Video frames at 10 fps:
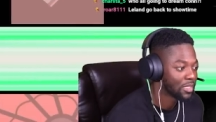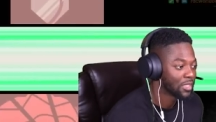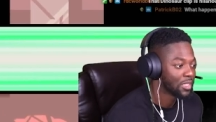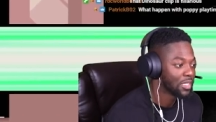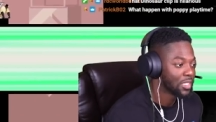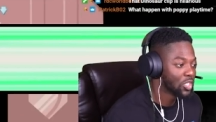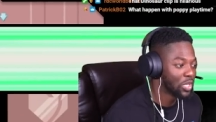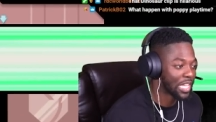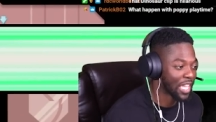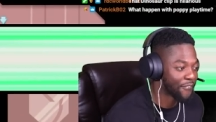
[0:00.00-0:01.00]
know
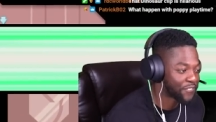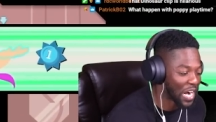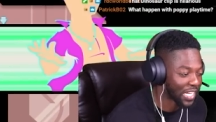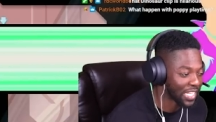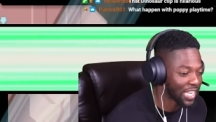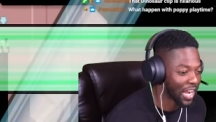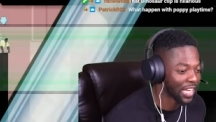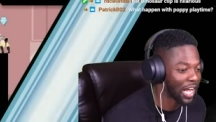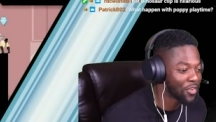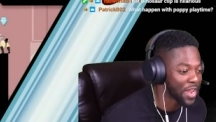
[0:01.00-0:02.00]
that, bro. Bro. There you
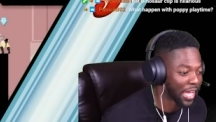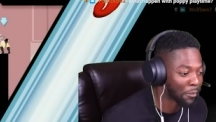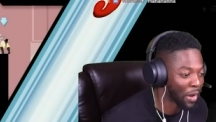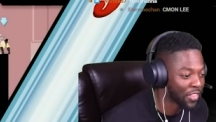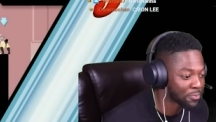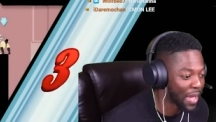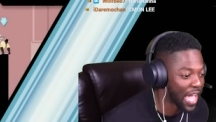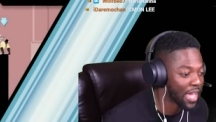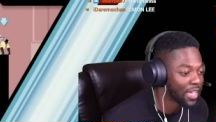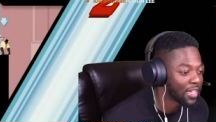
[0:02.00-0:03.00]
go, naked brothers,
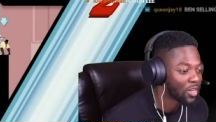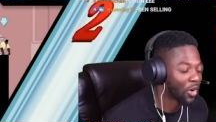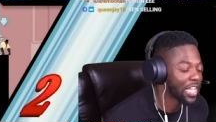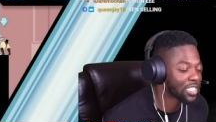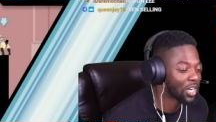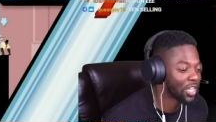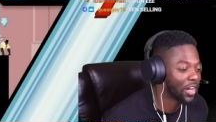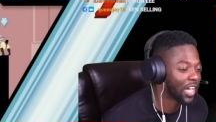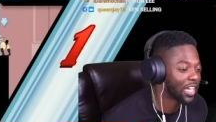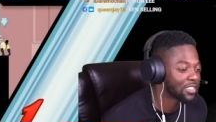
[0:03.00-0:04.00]
man, racing on your
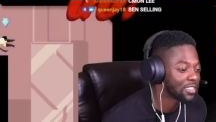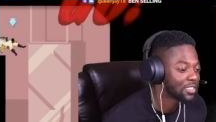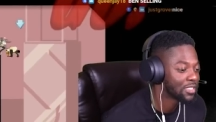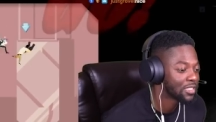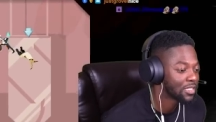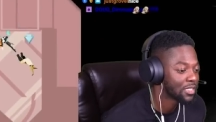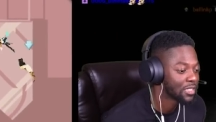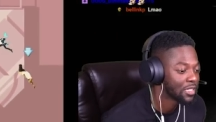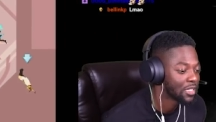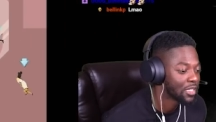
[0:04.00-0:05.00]
ass.
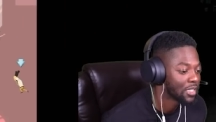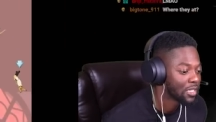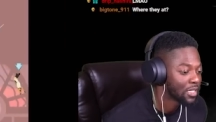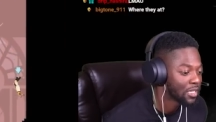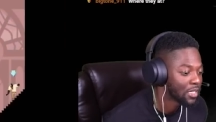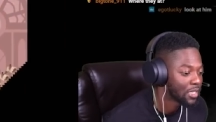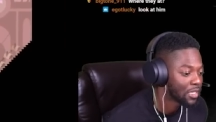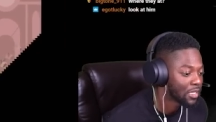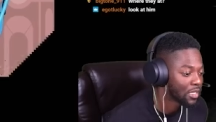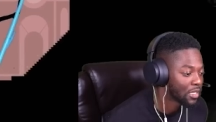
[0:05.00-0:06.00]
What happened to them
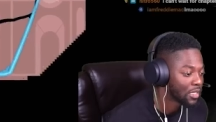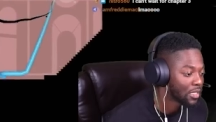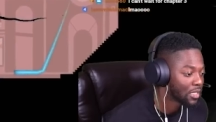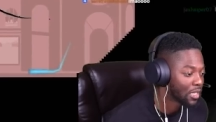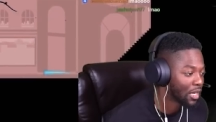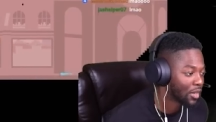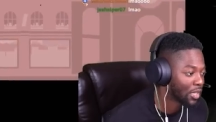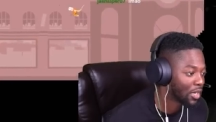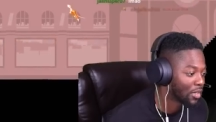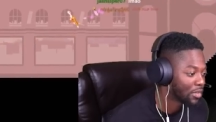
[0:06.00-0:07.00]
niggas, man? I don't
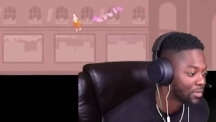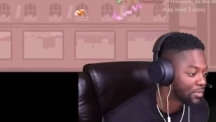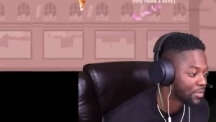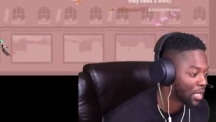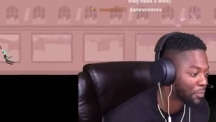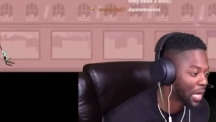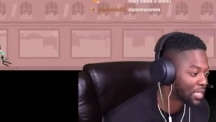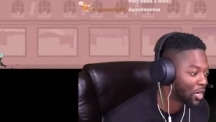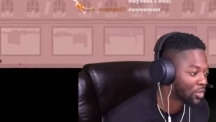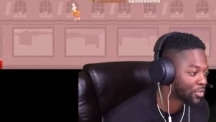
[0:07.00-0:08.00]
know. They
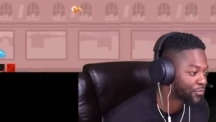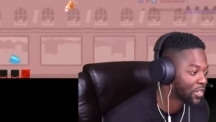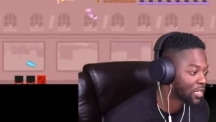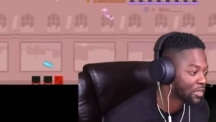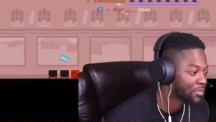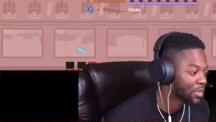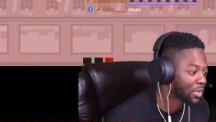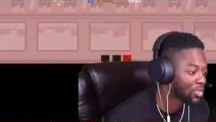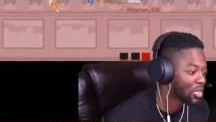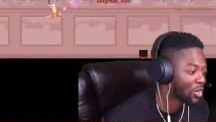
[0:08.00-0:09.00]
probably on his foot. Them
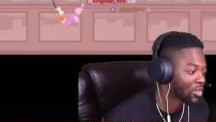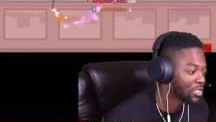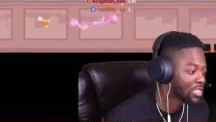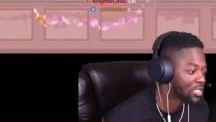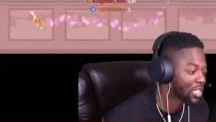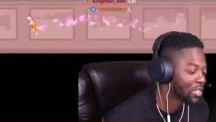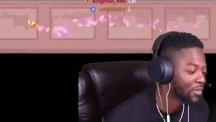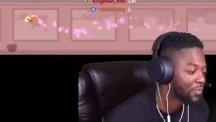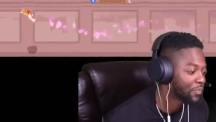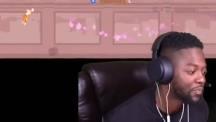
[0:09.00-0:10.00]
niggas on on Disney Channel.
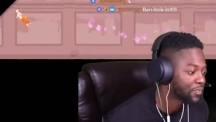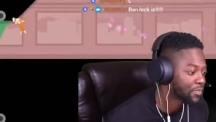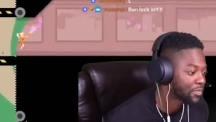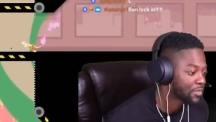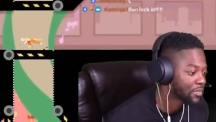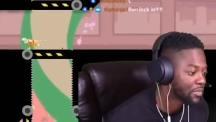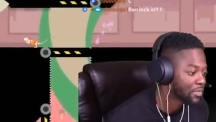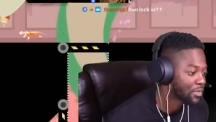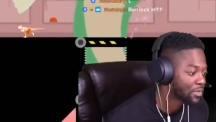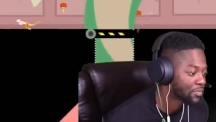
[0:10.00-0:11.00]
No, that, they was
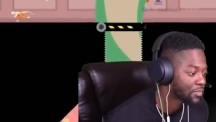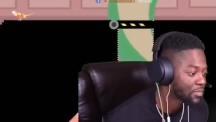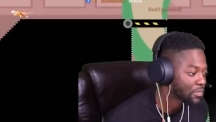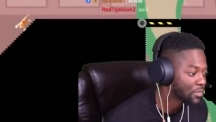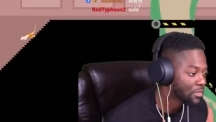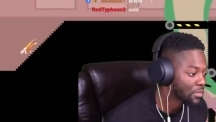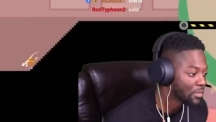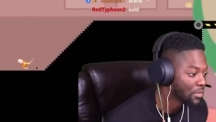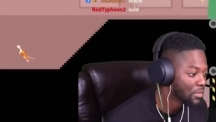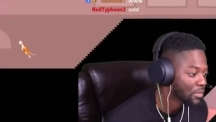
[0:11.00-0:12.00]
on Nick, buddy. was
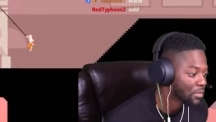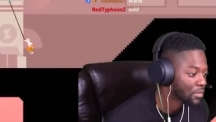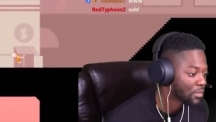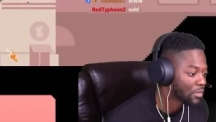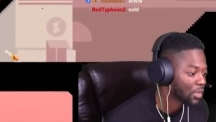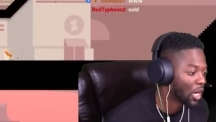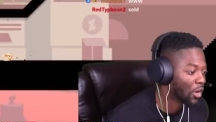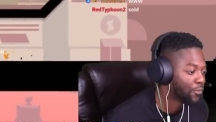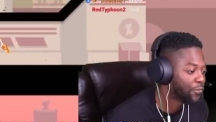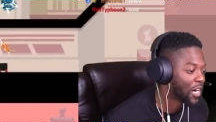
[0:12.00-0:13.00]
on, yeah. Oh, that was the nigga
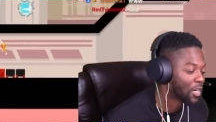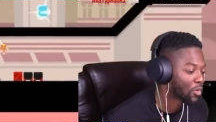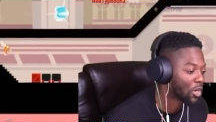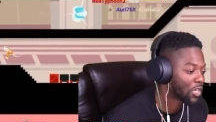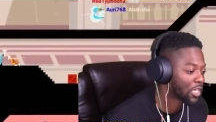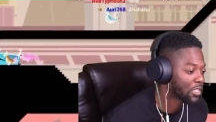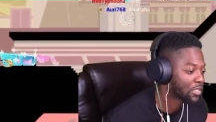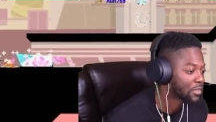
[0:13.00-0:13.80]
oh, that was light. Wrong niggas.